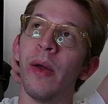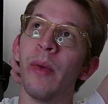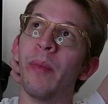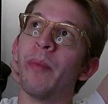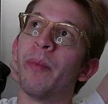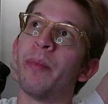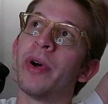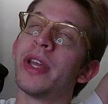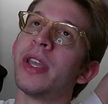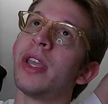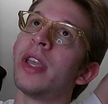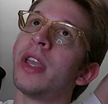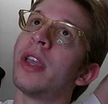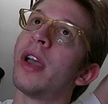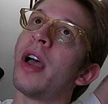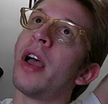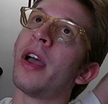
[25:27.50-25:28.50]
But
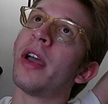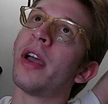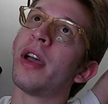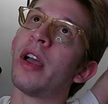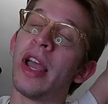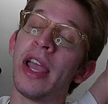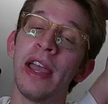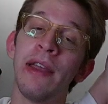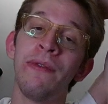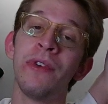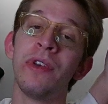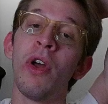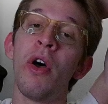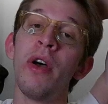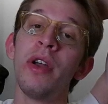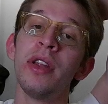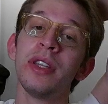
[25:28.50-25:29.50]
I have
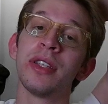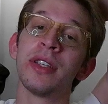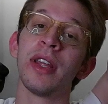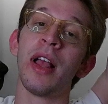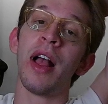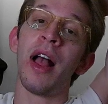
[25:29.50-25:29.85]
not